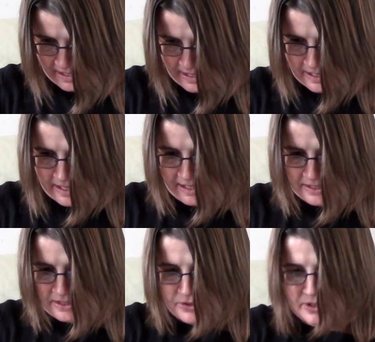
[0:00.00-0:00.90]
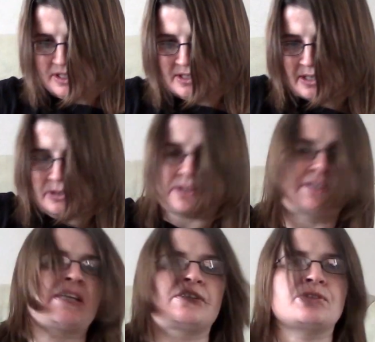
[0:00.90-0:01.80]
he has just these little
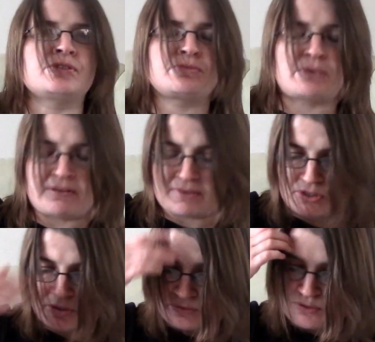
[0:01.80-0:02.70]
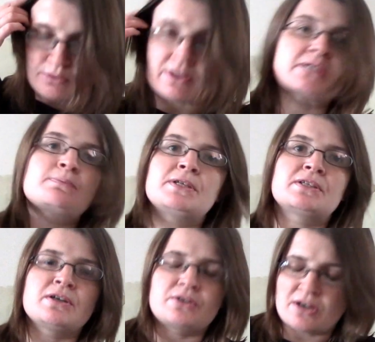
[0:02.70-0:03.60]
sections where it's just a few recipes,
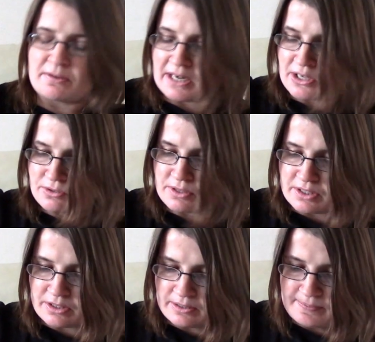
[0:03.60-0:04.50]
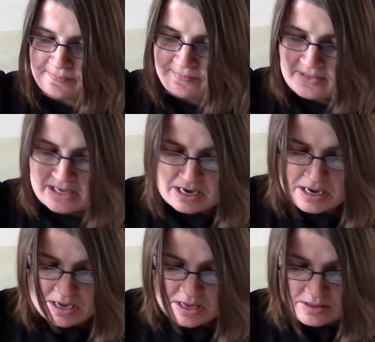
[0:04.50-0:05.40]
no diary entries,
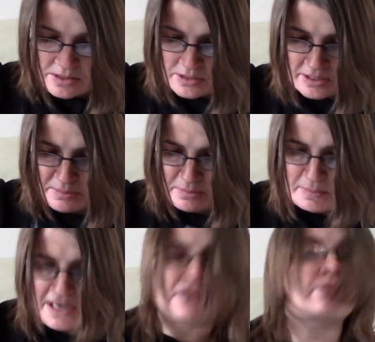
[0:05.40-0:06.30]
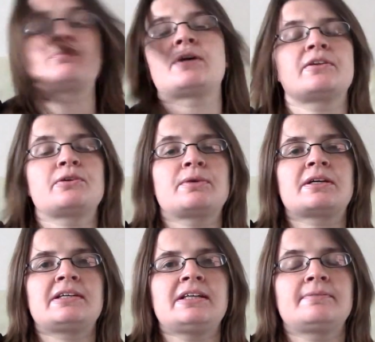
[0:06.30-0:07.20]
that can be made rather
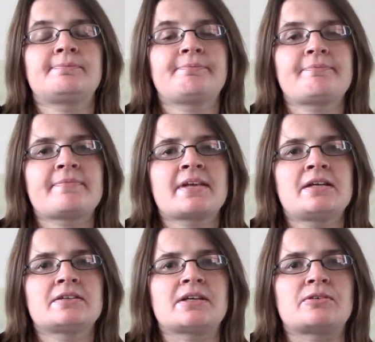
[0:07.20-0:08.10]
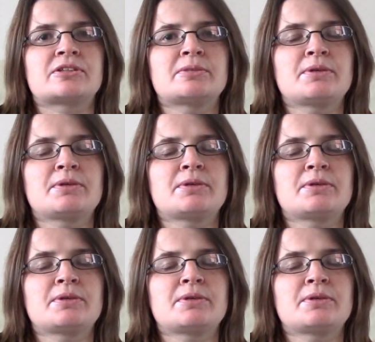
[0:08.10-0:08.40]
quickly. So, because some of the